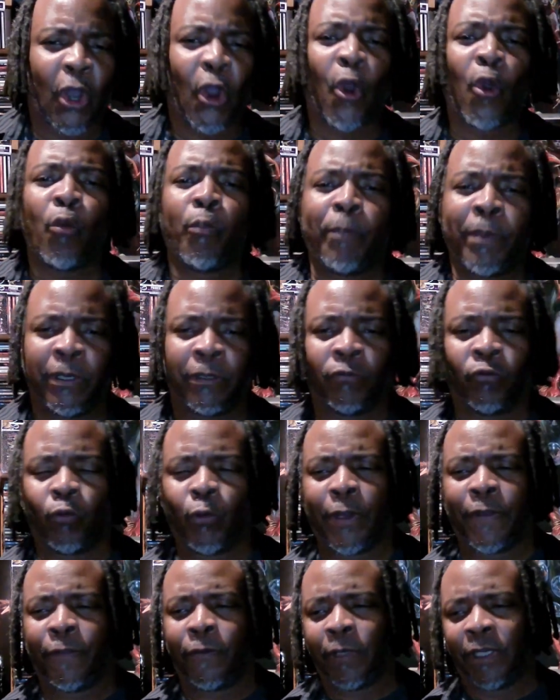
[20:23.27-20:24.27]
open.
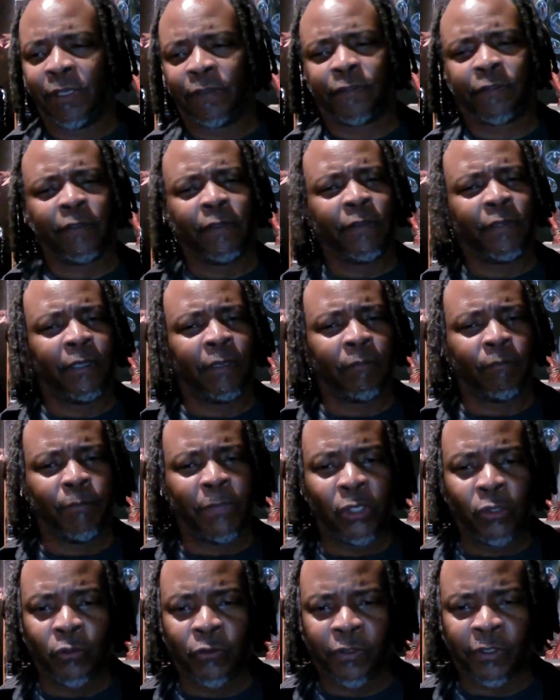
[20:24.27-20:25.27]
Whether it's in their
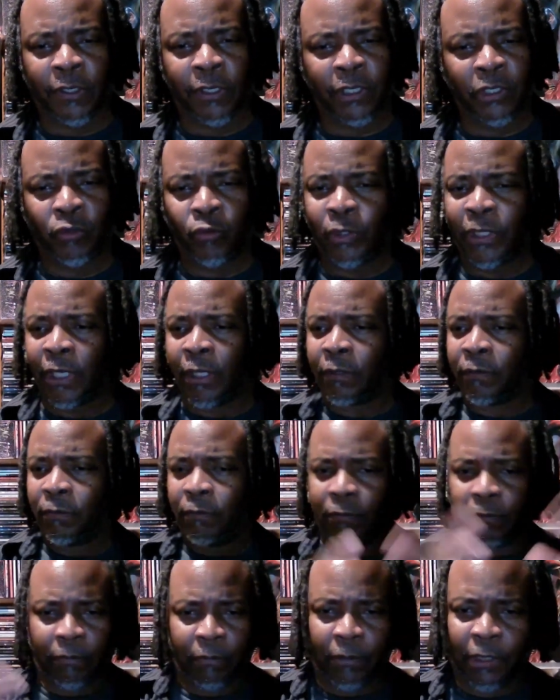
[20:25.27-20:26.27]
music, you get
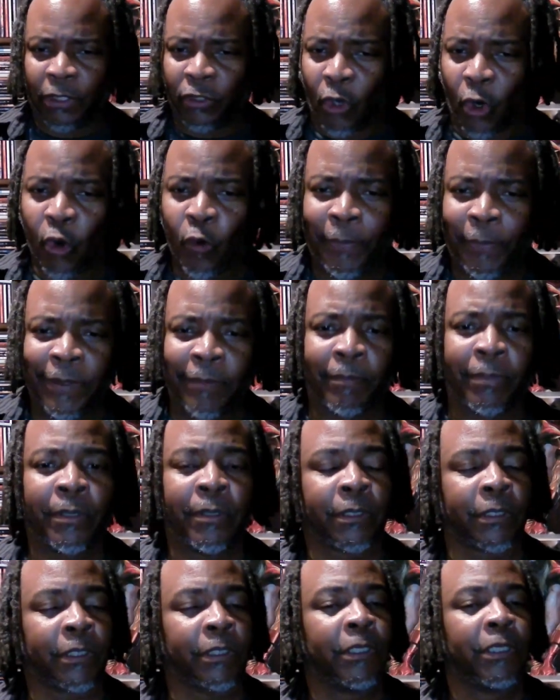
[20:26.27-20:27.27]
an open
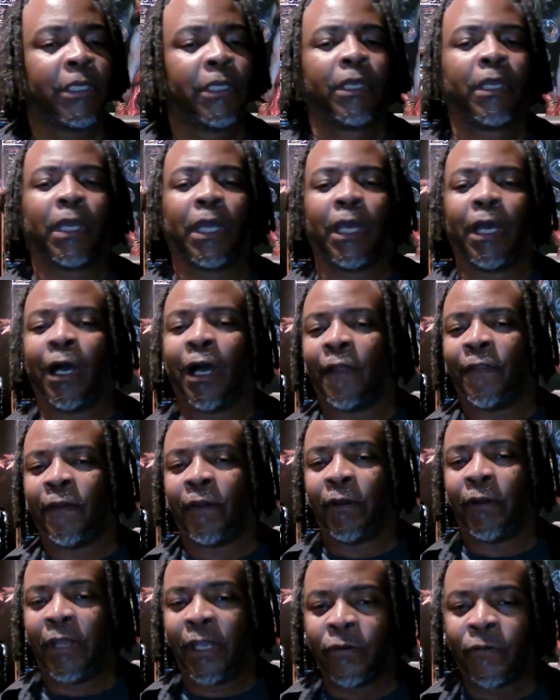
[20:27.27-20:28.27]
book.
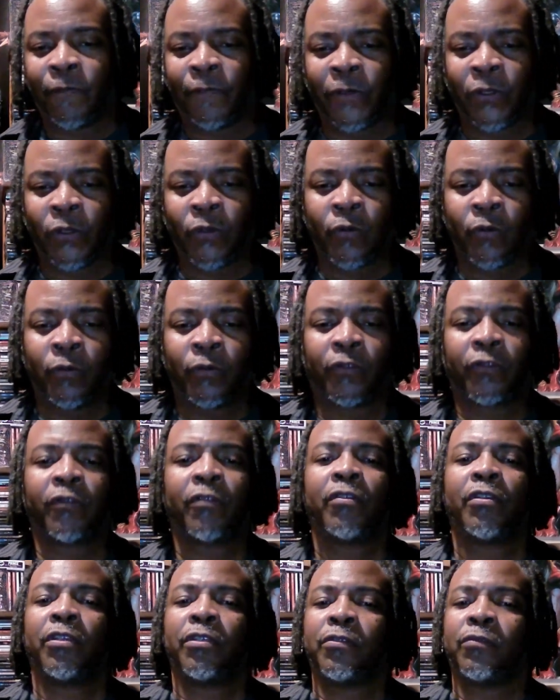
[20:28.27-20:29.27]
Their interviews,
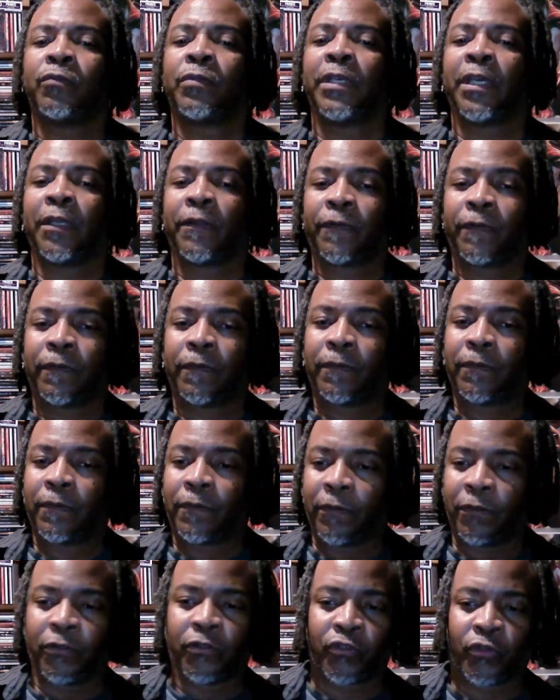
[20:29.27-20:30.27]
you get
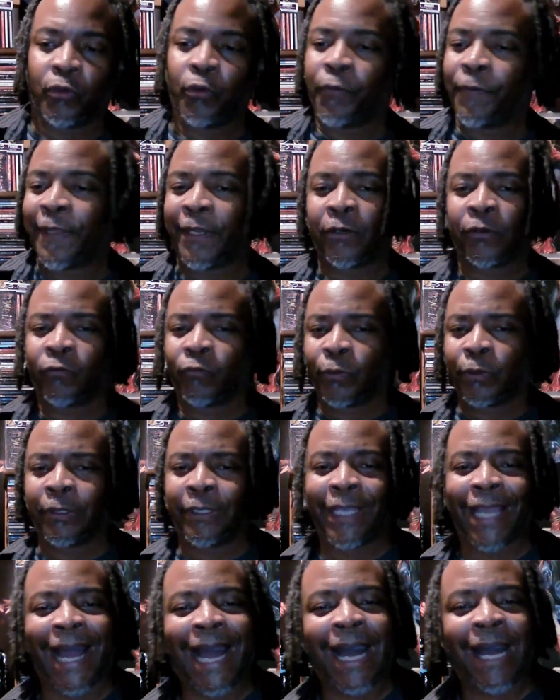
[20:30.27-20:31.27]
the truth. They don't
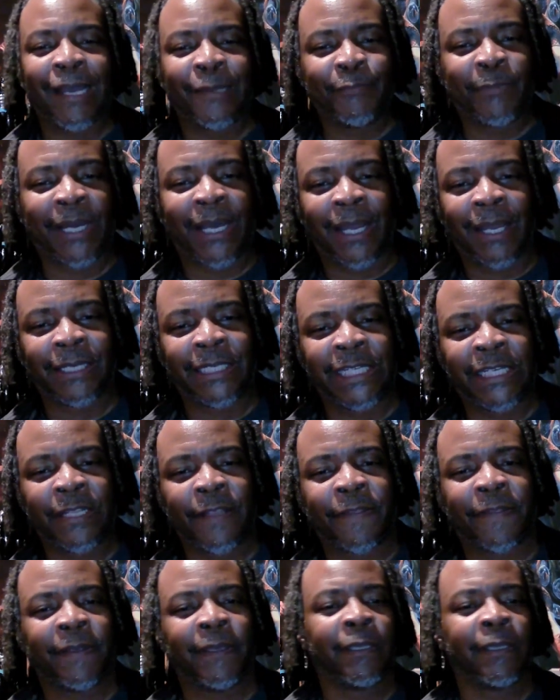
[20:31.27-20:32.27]
really hide behind
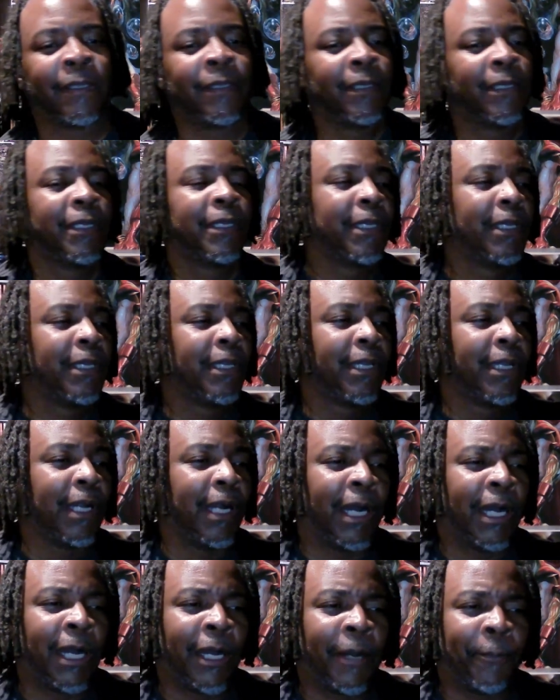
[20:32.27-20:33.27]
anything.
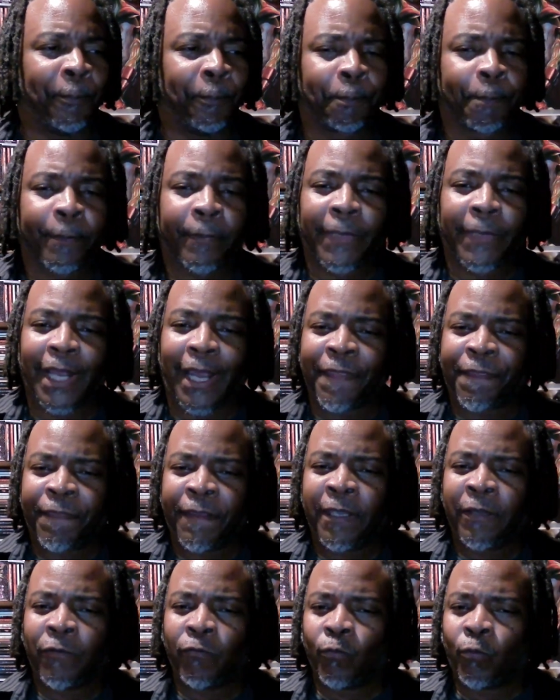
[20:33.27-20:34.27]
I
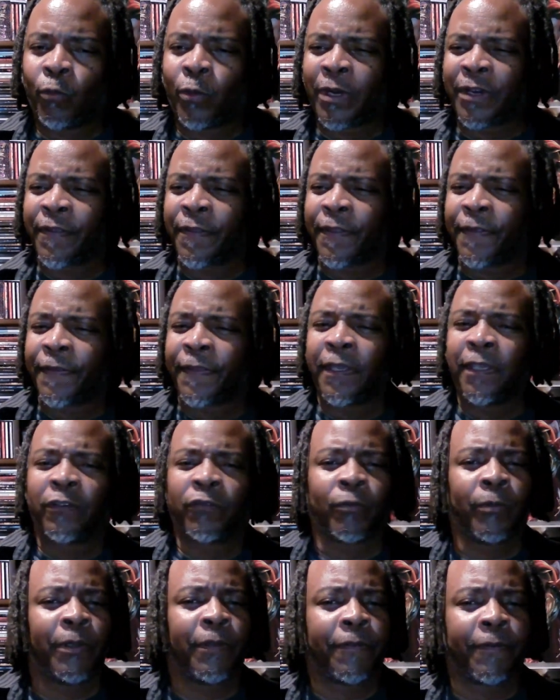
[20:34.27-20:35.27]
think one of the
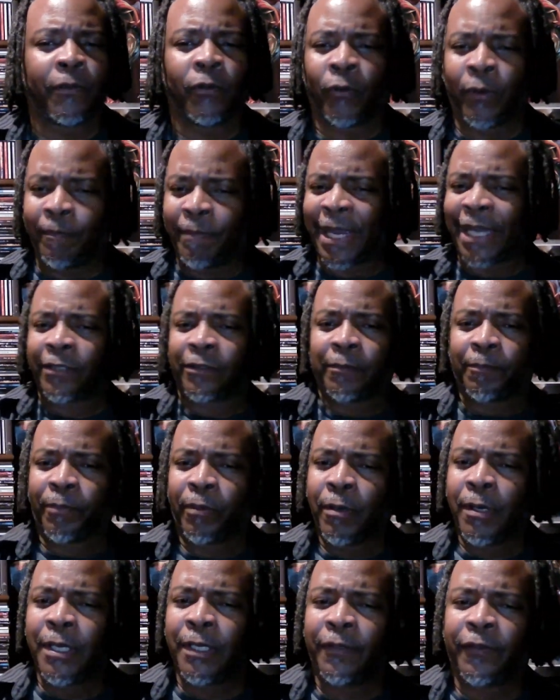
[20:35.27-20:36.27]
things with going back to
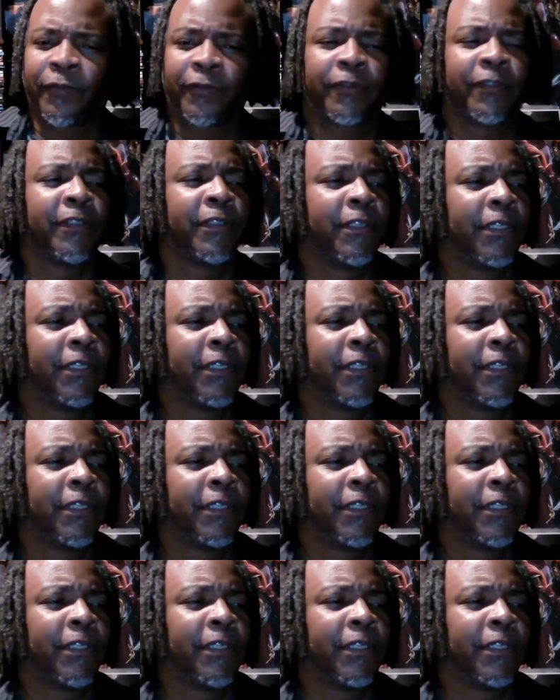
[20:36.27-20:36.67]
Prince